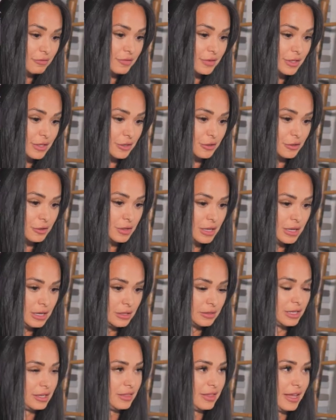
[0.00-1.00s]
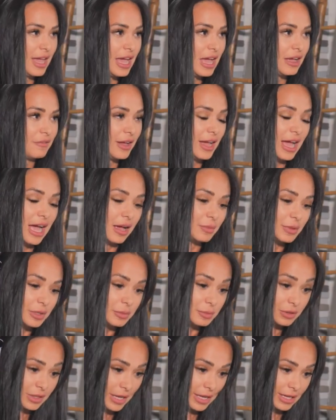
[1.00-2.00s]
and feel like they have a
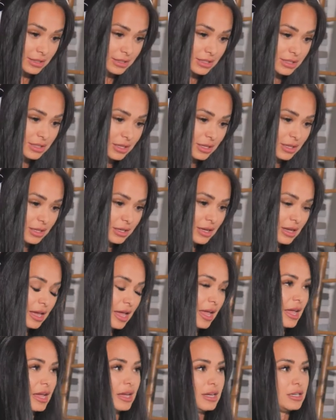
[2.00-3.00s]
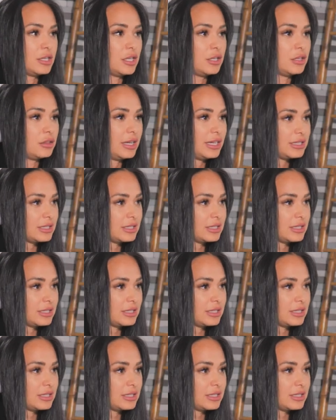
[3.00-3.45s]
happy place and mm-hmm.